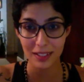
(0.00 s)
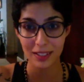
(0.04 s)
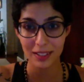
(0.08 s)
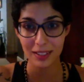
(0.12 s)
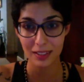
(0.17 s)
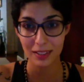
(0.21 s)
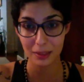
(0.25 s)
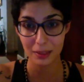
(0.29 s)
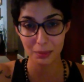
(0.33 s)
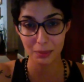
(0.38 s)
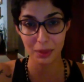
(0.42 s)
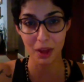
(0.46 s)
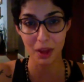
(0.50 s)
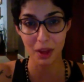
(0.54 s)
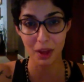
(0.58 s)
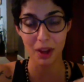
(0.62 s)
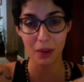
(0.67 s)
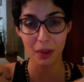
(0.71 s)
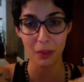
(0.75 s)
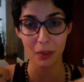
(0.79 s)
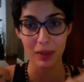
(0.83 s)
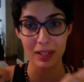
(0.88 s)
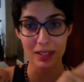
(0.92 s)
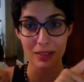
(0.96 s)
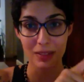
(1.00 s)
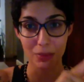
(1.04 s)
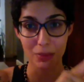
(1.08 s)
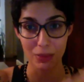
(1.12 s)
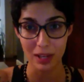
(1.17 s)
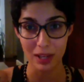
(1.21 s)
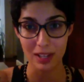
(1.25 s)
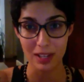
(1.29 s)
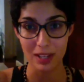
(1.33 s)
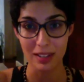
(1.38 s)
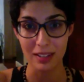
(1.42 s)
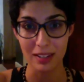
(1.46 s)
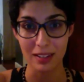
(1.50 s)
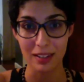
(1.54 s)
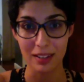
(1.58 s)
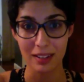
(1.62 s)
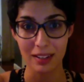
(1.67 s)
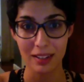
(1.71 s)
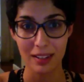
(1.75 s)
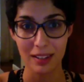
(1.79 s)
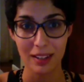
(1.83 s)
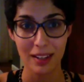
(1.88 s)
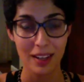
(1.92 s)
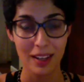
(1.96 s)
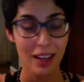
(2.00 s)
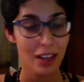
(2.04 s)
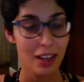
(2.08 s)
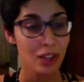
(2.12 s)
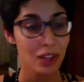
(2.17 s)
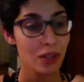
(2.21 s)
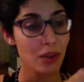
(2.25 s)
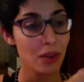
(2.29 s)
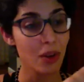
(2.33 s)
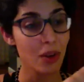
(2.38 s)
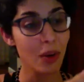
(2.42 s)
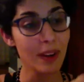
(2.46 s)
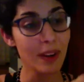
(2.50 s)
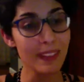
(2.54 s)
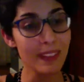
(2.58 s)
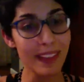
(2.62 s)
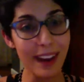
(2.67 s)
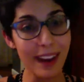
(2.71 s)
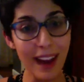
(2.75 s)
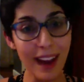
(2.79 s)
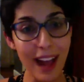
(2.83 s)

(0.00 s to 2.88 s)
the blog when it's written. So knowing that